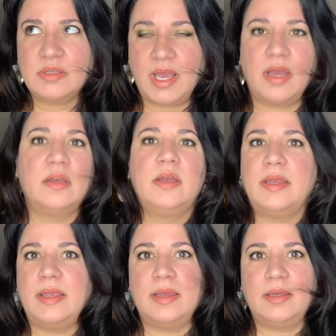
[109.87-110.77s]
Yeah,
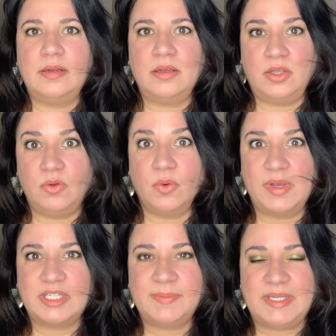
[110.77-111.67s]
in
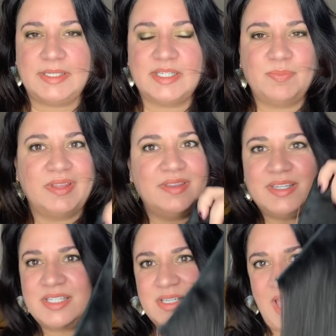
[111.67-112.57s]
Uniwigs pieces, but
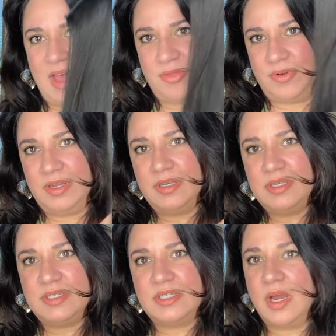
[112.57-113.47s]
this
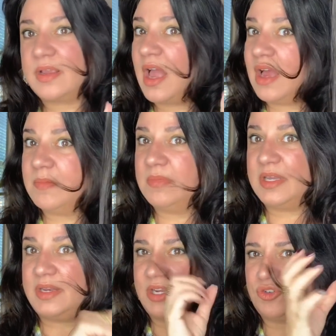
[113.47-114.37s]
Catherine did not come
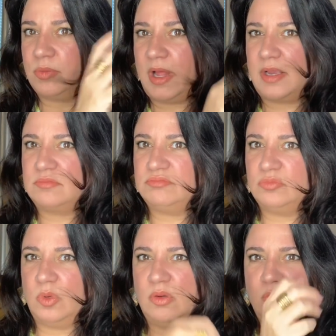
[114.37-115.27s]
in natural black.
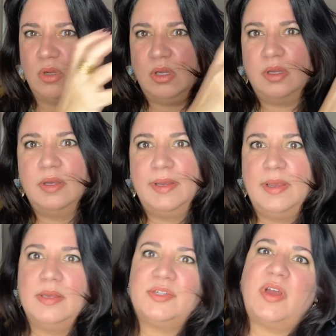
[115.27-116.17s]
Wah, wah.
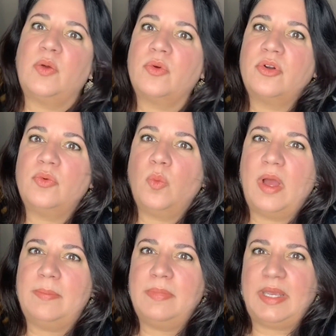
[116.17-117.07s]
So I ordered
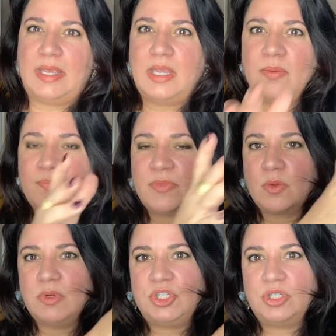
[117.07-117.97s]
1B,
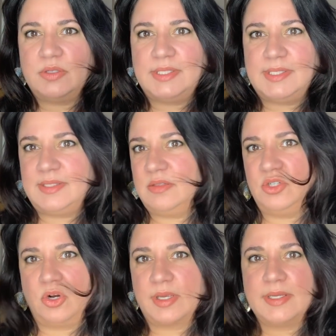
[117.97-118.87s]
which is the
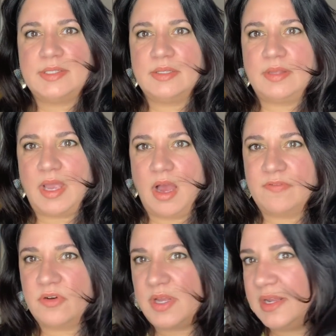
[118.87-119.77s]
darkest that they
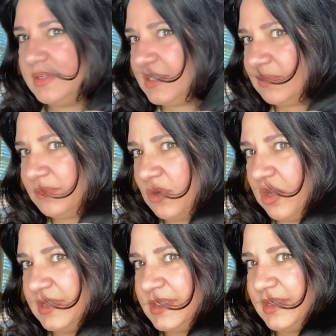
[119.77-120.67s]
offered, and it's
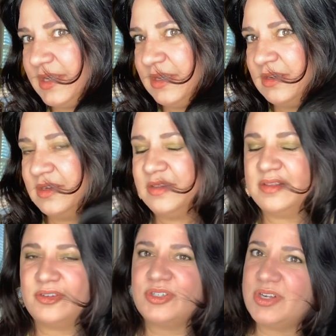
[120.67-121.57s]
honestly,
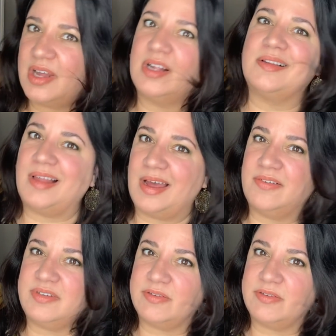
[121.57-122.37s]
there's not a lot of